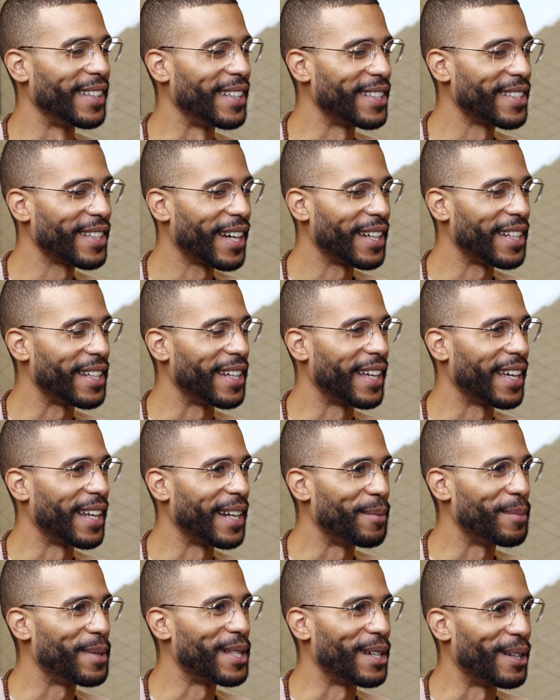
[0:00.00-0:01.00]
this guy didn't
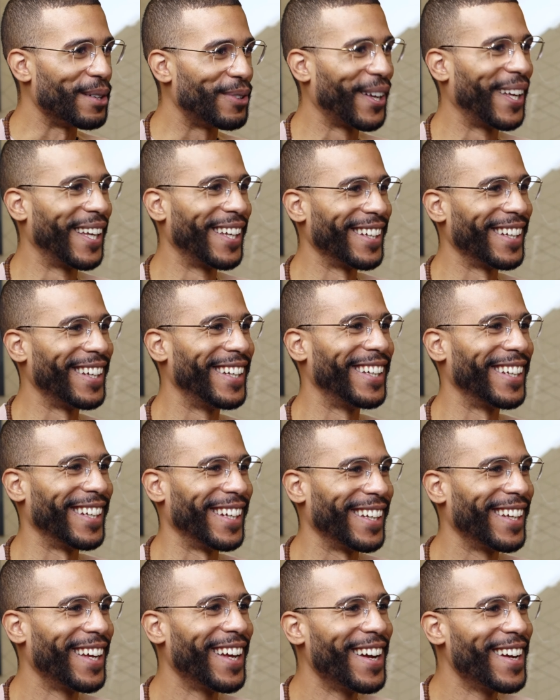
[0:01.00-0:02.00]
kill himself.
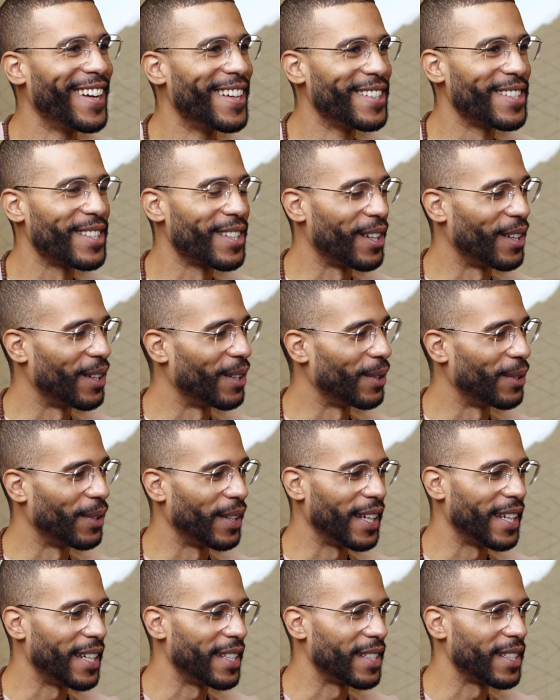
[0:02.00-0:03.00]
Mm. so
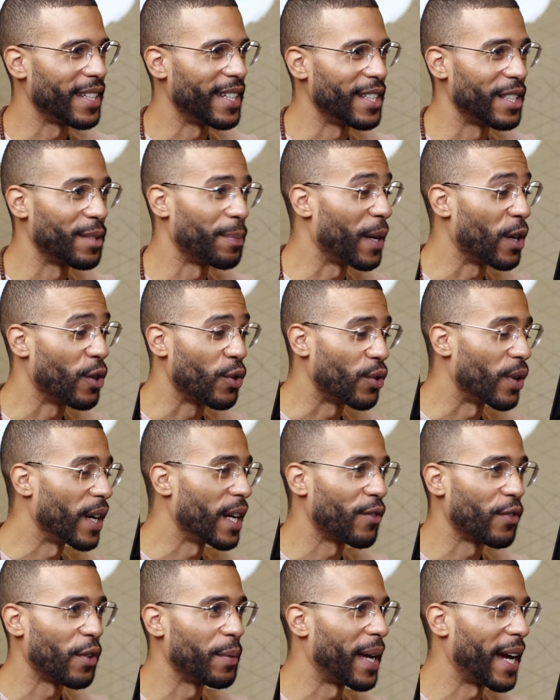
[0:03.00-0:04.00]
it's it's been
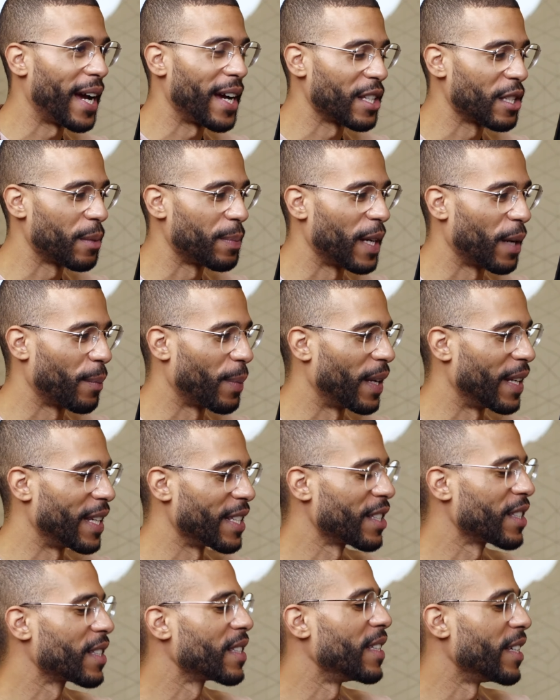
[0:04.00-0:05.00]
great from that aspect. But
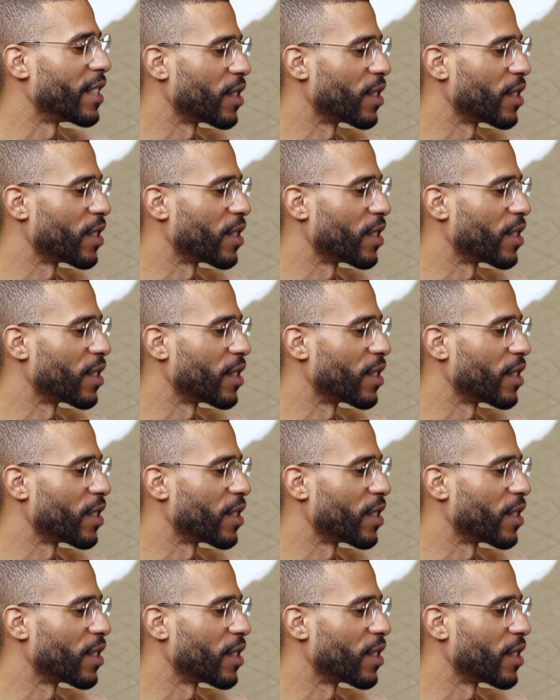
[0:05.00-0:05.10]
let's